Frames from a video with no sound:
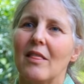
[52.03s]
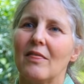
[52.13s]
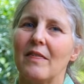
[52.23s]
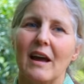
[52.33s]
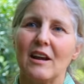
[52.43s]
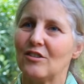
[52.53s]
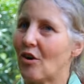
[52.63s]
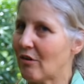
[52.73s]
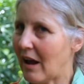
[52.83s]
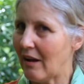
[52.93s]
they
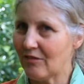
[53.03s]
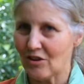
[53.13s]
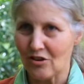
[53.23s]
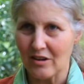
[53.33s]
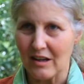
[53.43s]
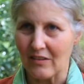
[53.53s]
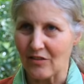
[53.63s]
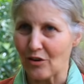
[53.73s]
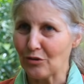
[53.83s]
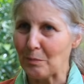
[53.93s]
don't have to urinate
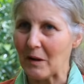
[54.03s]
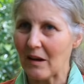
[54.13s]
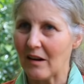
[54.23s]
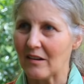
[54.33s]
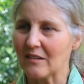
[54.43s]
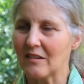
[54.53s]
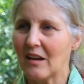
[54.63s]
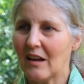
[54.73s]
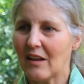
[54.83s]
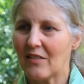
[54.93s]
those because
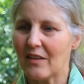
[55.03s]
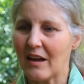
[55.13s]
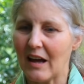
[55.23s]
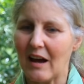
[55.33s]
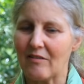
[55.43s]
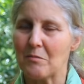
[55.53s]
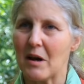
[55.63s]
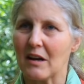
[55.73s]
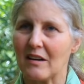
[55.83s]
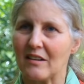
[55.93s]
they have a
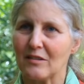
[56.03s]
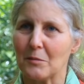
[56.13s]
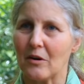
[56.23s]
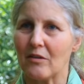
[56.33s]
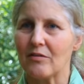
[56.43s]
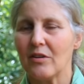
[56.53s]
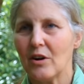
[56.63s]
mechanism of